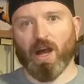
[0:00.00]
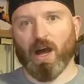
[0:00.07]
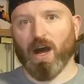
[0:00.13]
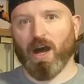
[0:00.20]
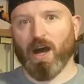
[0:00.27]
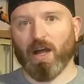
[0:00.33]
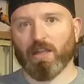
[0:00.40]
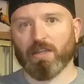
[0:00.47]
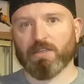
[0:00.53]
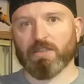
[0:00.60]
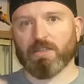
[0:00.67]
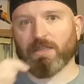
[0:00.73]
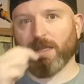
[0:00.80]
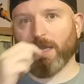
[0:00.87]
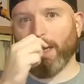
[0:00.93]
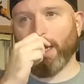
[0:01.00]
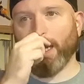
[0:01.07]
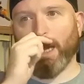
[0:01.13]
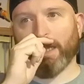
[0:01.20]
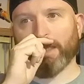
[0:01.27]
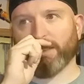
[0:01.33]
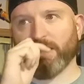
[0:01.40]
and
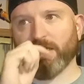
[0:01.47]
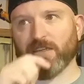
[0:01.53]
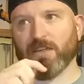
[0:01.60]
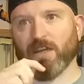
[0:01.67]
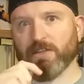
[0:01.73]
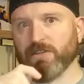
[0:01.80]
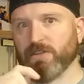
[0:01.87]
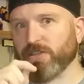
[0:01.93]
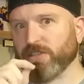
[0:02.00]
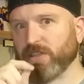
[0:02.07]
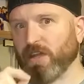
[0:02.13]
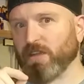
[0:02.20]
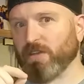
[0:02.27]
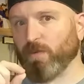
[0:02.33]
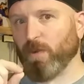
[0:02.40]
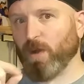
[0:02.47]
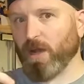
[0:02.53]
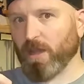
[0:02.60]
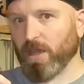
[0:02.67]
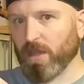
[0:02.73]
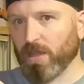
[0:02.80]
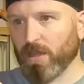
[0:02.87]
I didn't understand
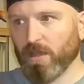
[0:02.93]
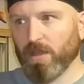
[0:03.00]
why.